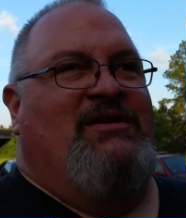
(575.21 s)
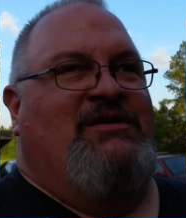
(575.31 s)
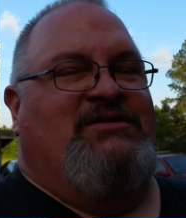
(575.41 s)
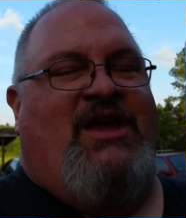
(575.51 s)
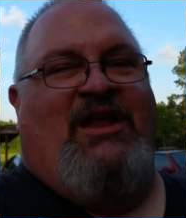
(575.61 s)

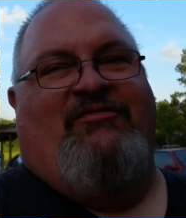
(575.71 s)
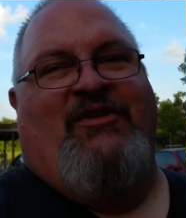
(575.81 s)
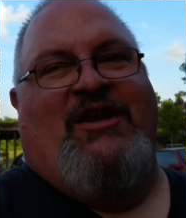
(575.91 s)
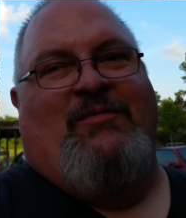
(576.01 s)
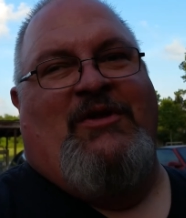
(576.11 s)
It's kind of
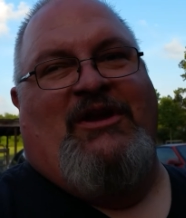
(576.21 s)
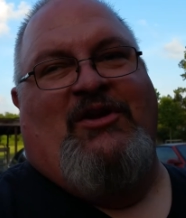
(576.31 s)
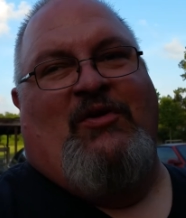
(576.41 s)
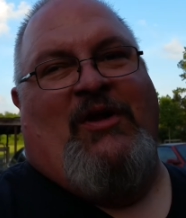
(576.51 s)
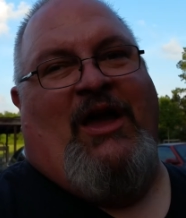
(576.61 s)
funny, but it
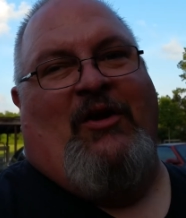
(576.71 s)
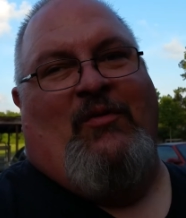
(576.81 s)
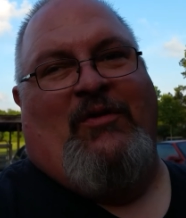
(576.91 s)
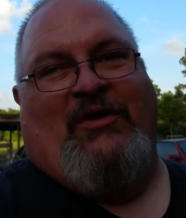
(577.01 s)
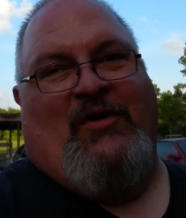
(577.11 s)
don't idle
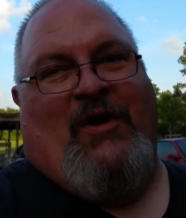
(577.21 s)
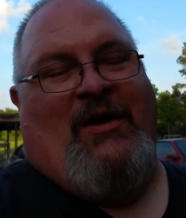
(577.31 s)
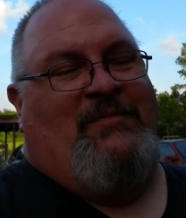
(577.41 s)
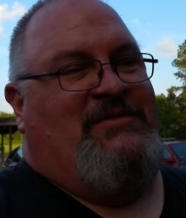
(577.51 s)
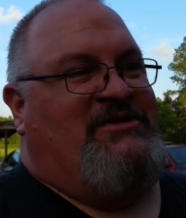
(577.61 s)
worth a
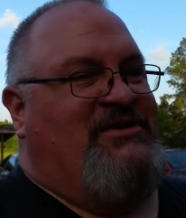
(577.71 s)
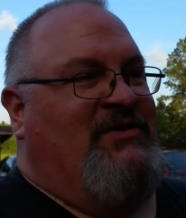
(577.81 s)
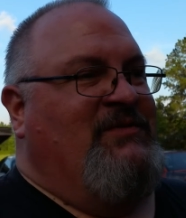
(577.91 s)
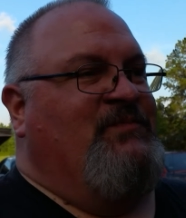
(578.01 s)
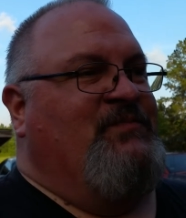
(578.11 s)
crap.
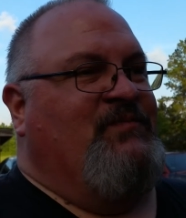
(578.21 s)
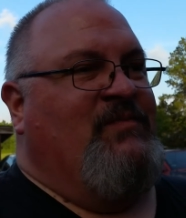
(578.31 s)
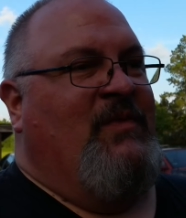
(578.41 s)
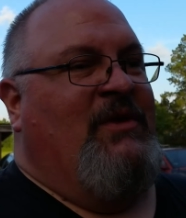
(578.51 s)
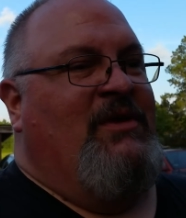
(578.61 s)
So
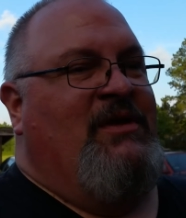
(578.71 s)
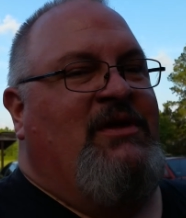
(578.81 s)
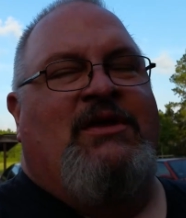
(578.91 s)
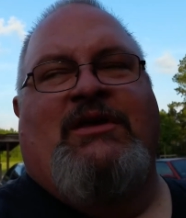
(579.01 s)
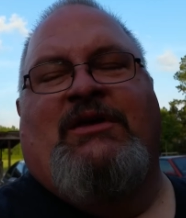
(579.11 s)

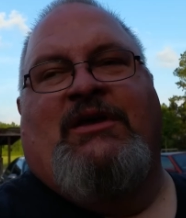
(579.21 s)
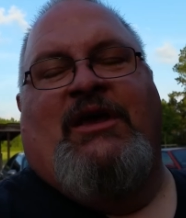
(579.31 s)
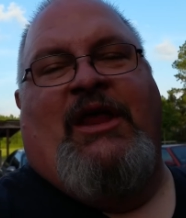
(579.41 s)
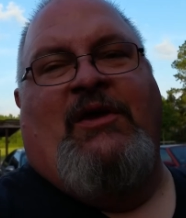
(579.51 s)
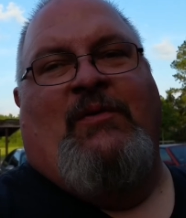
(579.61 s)

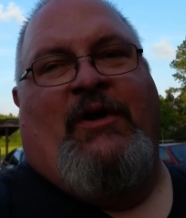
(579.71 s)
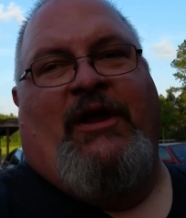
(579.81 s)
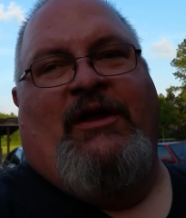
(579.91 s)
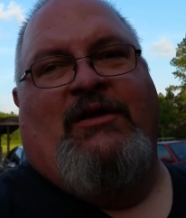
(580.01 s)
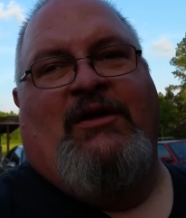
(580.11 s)

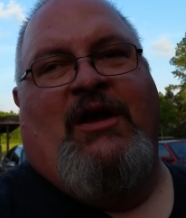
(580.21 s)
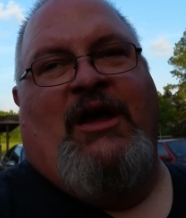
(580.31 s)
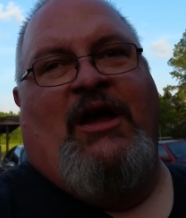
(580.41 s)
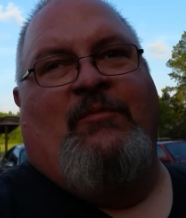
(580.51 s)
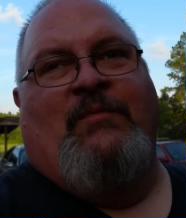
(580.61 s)
anyway,
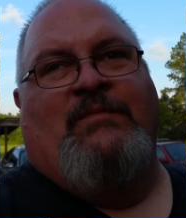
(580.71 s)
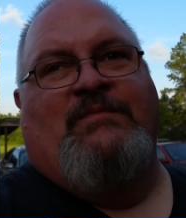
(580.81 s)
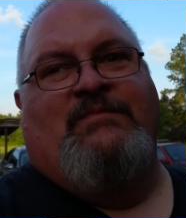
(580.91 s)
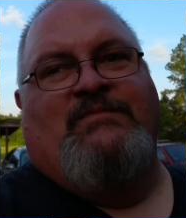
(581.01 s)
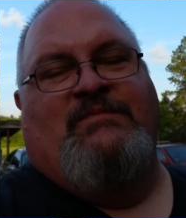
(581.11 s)

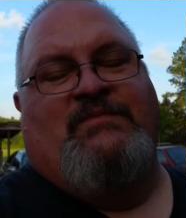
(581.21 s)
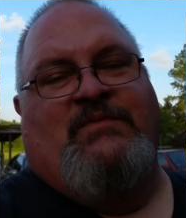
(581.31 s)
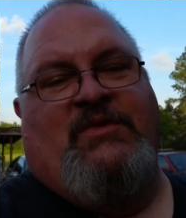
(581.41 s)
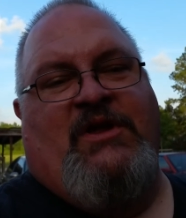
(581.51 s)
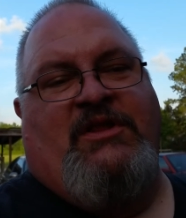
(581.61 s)

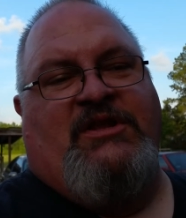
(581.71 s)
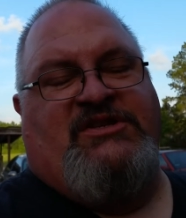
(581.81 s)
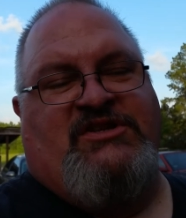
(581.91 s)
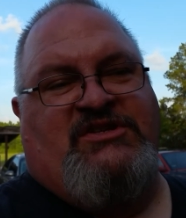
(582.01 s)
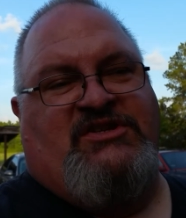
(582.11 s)
this
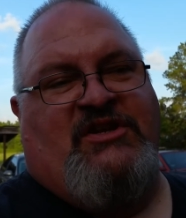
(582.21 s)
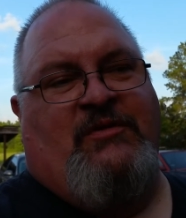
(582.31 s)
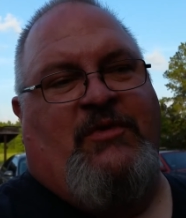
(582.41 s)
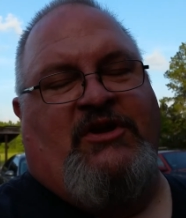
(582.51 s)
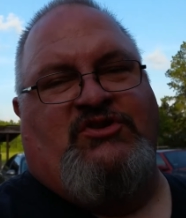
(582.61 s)
is just going
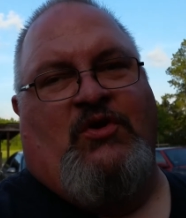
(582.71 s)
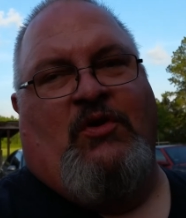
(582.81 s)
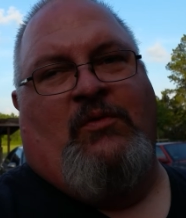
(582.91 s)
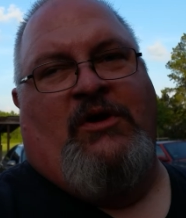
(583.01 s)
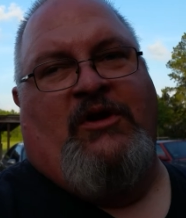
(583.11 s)
to be a
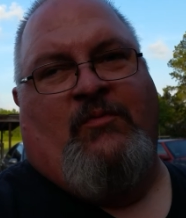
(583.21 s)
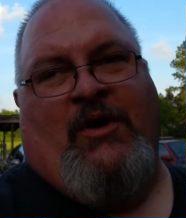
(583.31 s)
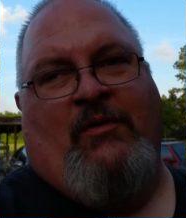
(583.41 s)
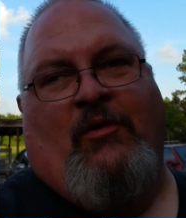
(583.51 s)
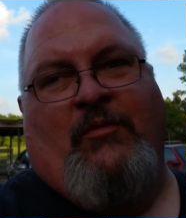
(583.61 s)
short one. There
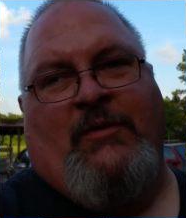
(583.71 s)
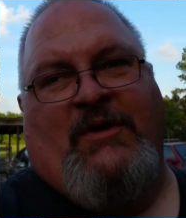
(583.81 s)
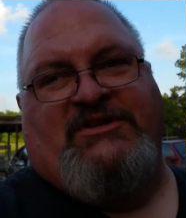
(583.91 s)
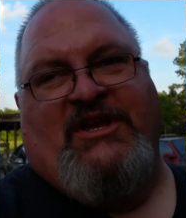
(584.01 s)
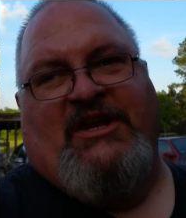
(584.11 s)
probably won't be
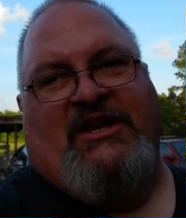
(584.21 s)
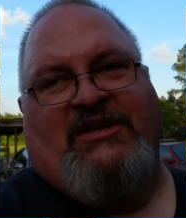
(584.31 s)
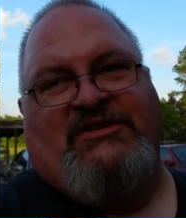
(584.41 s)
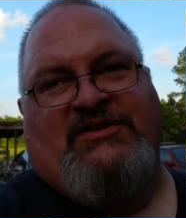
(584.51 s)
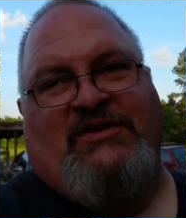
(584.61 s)
much
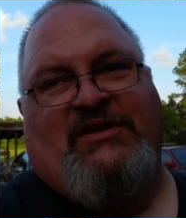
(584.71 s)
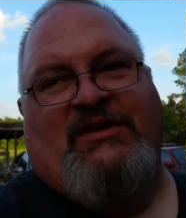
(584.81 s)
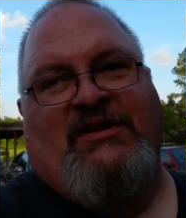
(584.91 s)
editing to it.